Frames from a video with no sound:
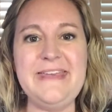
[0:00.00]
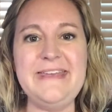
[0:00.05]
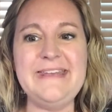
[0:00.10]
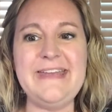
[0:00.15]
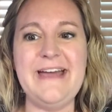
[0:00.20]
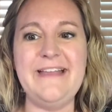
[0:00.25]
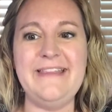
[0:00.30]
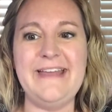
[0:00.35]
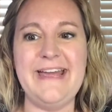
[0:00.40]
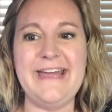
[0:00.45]

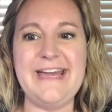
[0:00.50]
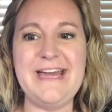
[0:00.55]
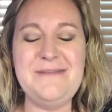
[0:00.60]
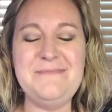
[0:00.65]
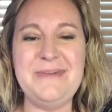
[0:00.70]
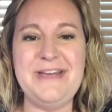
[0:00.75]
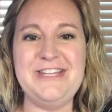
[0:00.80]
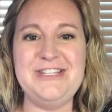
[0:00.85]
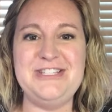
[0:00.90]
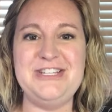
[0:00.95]
Now, like I
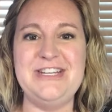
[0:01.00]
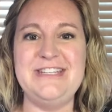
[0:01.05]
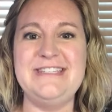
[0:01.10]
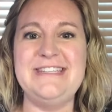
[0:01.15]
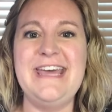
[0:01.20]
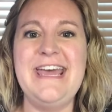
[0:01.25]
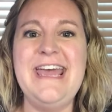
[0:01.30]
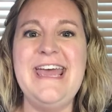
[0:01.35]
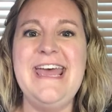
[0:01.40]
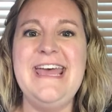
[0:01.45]
mentioned,
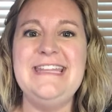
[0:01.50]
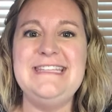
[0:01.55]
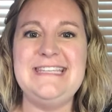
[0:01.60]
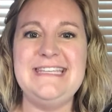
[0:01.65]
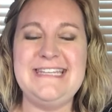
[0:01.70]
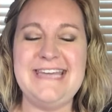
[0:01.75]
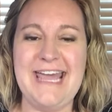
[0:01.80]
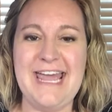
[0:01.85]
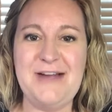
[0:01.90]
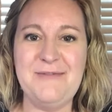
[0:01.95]

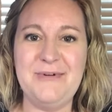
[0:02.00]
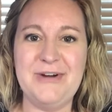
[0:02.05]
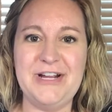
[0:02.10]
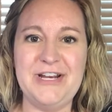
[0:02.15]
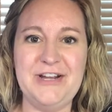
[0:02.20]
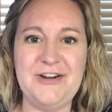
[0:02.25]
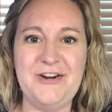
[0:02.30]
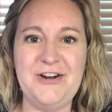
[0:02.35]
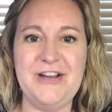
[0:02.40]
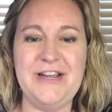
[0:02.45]
today we're
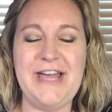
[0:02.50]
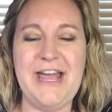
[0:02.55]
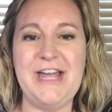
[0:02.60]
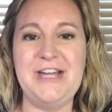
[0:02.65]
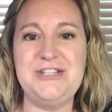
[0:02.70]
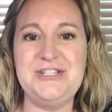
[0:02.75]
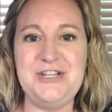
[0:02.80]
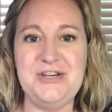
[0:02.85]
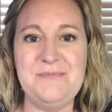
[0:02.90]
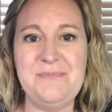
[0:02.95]
going to
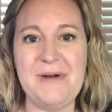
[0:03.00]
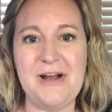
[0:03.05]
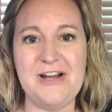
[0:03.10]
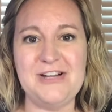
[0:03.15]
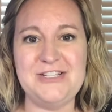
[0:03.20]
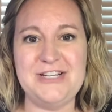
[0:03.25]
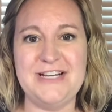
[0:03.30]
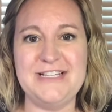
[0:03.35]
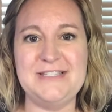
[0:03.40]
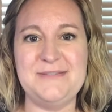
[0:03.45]
create two
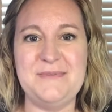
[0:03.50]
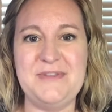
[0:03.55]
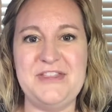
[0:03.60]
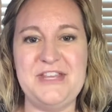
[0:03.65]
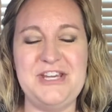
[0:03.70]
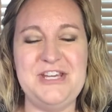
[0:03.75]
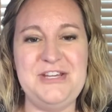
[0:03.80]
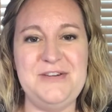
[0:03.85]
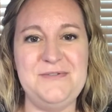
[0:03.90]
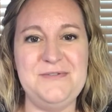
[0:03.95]
projects with the
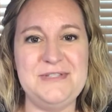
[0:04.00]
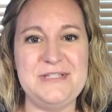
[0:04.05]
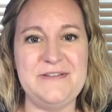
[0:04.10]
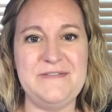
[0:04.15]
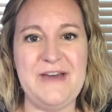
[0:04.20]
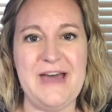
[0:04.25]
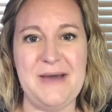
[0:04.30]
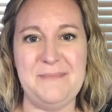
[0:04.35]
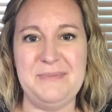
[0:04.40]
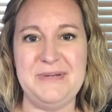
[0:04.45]
Hues of
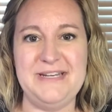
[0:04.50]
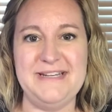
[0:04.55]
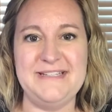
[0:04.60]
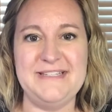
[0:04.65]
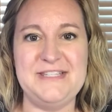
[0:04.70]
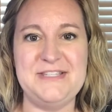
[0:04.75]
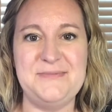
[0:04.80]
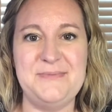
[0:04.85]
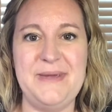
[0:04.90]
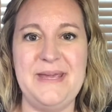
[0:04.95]

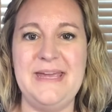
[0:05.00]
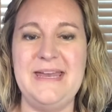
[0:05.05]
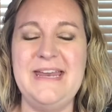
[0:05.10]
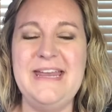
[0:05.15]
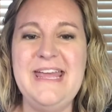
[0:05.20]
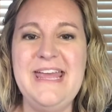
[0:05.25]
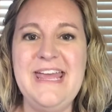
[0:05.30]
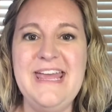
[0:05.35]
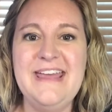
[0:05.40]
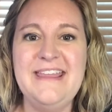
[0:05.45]
Happiness Suite.
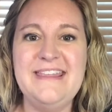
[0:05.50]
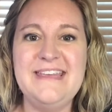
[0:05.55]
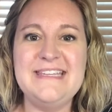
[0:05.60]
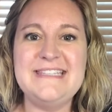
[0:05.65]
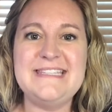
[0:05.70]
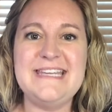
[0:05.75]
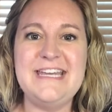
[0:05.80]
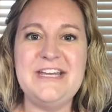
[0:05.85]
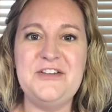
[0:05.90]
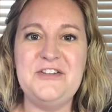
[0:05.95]

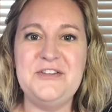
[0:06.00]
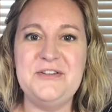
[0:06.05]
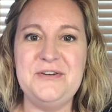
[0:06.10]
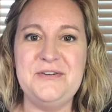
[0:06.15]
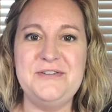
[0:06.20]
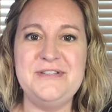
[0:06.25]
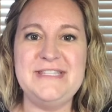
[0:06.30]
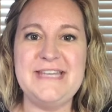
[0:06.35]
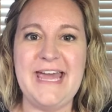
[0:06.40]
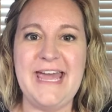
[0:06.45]
This
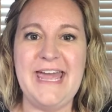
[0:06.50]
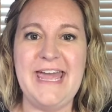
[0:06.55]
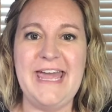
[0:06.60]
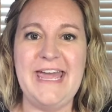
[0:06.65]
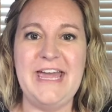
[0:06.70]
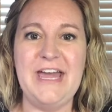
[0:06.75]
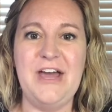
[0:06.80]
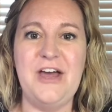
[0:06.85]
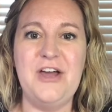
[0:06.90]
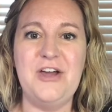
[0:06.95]
includes
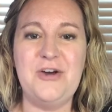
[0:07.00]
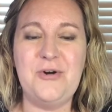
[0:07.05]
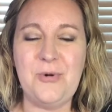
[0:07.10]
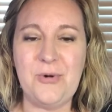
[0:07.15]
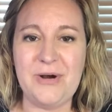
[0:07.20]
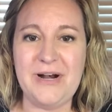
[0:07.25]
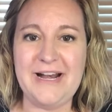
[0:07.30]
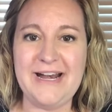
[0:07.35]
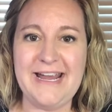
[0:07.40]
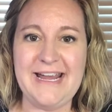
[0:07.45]
a
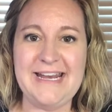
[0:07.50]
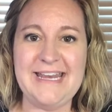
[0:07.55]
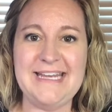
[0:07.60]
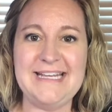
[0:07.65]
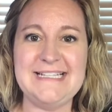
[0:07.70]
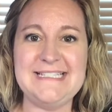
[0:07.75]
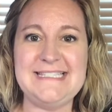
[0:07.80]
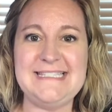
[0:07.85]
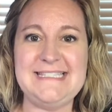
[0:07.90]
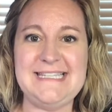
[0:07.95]

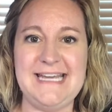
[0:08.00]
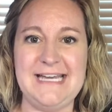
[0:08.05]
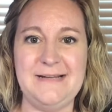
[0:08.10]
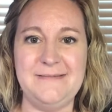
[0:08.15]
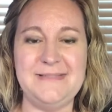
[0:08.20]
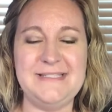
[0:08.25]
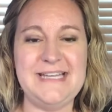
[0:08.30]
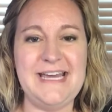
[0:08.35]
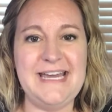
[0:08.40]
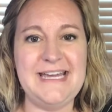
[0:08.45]
coordinating
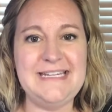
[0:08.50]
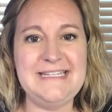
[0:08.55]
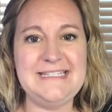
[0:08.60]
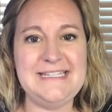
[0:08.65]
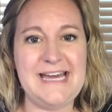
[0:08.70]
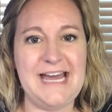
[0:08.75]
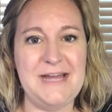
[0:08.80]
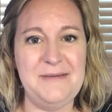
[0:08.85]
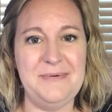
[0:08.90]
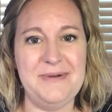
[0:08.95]
stamp set and
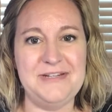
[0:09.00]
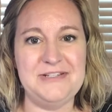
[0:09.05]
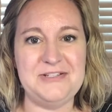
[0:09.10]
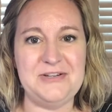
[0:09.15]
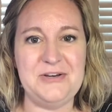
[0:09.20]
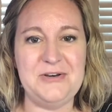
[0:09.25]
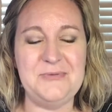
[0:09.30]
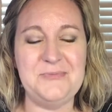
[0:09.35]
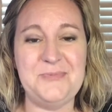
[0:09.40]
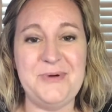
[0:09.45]
die
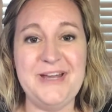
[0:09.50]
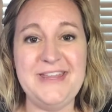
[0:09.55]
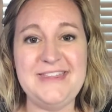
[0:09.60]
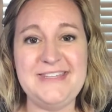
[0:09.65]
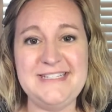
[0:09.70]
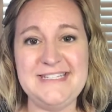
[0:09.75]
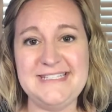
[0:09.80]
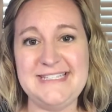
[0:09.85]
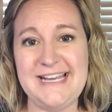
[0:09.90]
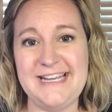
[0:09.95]
bundle with
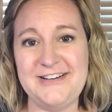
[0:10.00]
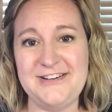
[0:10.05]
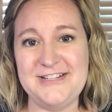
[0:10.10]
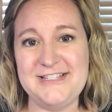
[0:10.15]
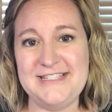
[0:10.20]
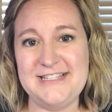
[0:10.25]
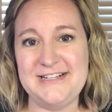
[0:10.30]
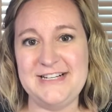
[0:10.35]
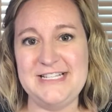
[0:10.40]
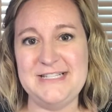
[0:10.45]
designer
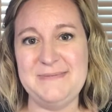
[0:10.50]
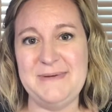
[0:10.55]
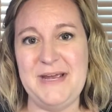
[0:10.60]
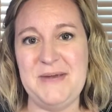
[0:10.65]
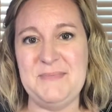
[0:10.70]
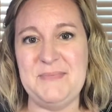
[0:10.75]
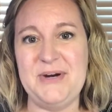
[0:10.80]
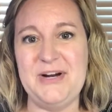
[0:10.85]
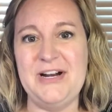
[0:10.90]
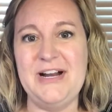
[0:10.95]
series
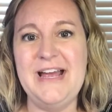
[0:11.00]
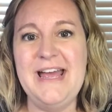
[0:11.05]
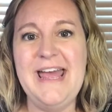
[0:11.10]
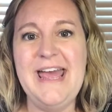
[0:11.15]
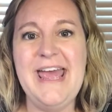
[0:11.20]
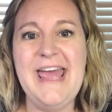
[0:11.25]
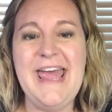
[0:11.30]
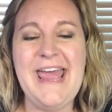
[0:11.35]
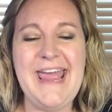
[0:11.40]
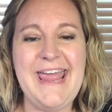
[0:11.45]
paper
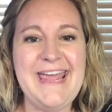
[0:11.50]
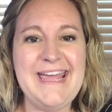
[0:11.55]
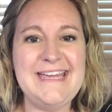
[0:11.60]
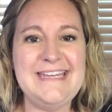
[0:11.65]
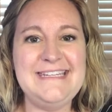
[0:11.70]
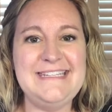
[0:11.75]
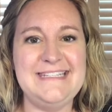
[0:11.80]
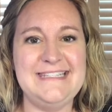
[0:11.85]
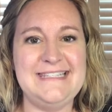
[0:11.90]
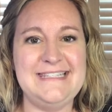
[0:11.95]

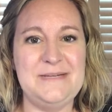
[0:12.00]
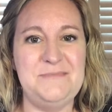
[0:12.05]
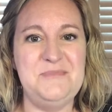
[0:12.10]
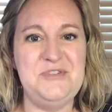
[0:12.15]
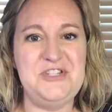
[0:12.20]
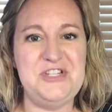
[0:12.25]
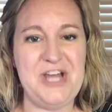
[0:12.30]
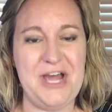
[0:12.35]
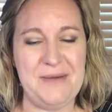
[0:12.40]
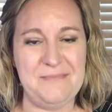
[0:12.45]
and some
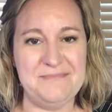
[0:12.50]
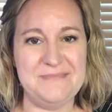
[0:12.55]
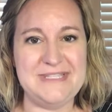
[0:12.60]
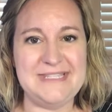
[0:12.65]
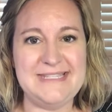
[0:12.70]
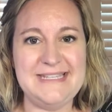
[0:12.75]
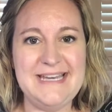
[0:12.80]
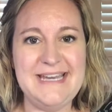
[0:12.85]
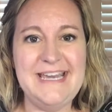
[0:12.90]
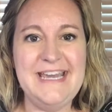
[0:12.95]

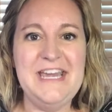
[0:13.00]
gems.